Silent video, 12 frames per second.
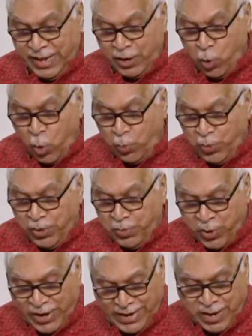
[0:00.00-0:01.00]
than
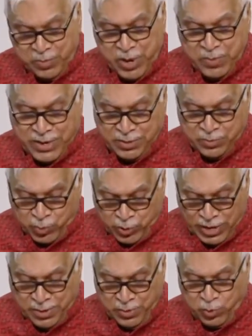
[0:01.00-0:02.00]
open polygamy among
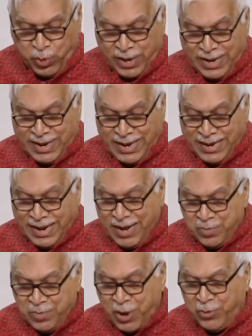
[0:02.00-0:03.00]
Muslims who are
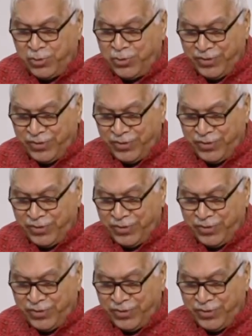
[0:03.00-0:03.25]
legally bound to